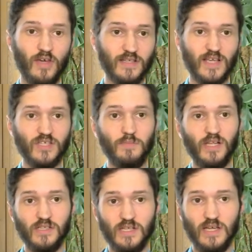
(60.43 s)

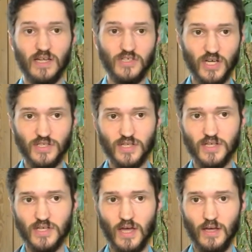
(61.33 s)
accessibility, and
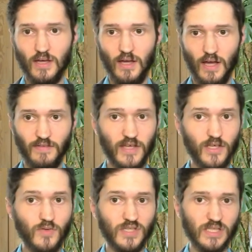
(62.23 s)
justice, and their
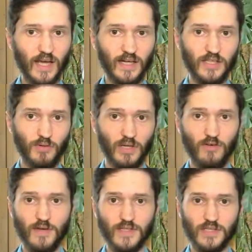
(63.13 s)
use is likely to
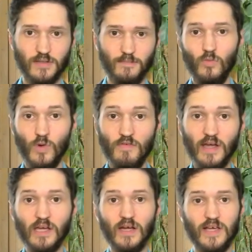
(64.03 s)
increase. We
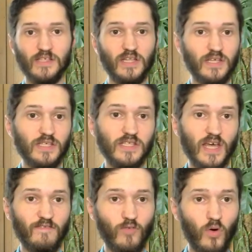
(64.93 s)
recognize that this is
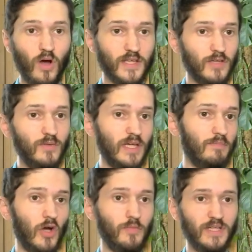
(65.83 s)
therefore a unique
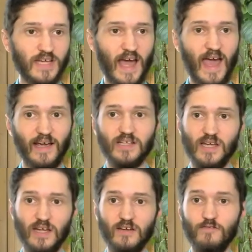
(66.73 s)
moment to act
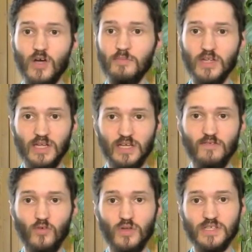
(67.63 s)
and affirm the need
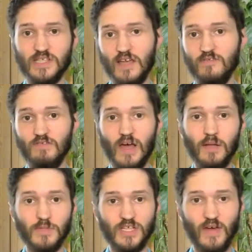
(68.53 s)
for the safe
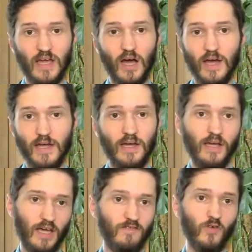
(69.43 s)
development of AI
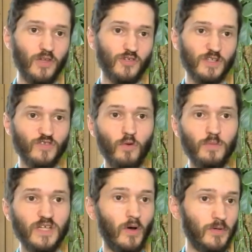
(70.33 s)
and for the
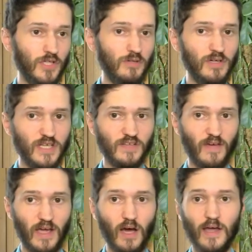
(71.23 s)
transformative opportunities of
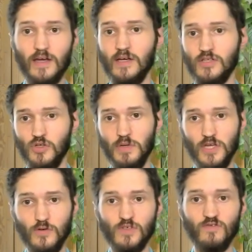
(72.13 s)
AI to be
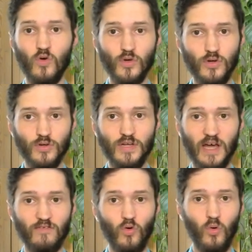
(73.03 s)
used for good
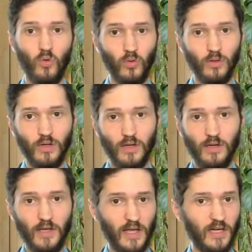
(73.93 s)
and for all,
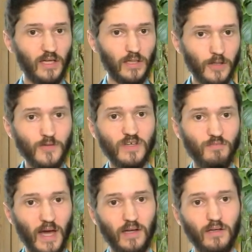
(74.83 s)
in an inclusive
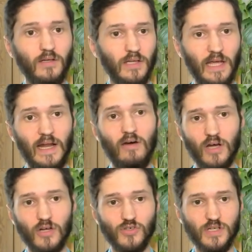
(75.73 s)
manner in our
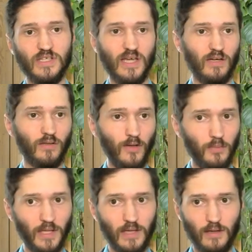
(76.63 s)
countries and
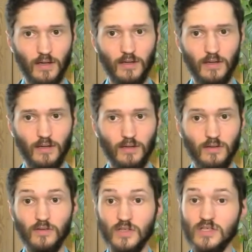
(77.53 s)
globally.
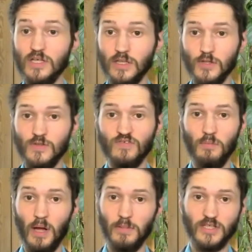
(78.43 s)
This includes for
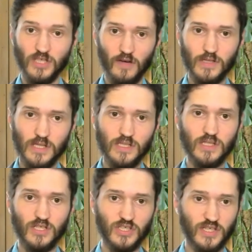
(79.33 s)
public services
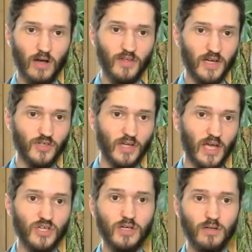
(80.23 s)
such as health and
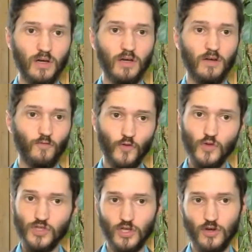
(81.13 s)
education, food
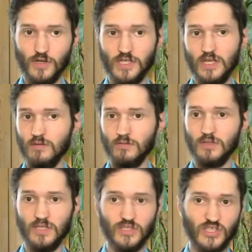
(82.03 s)
security,
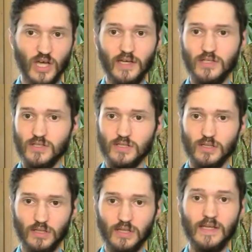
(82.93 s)
in science,
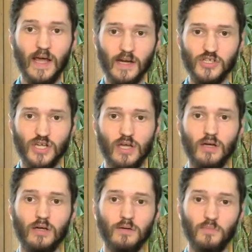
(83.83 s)
clean energy,
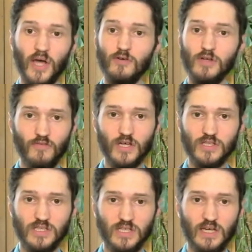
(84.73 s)

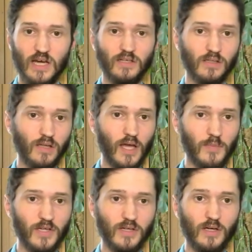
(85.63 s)
biodiversity, and climate,